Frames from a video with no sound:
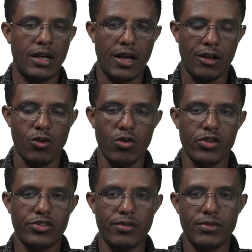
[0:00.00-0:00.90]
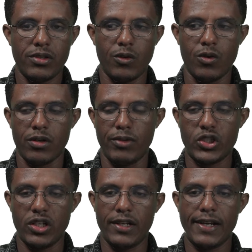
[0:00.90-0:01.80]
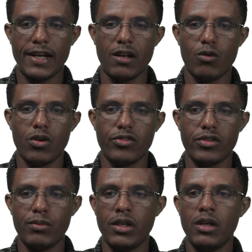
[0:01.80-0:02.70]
algorithm or machine learning algorithm.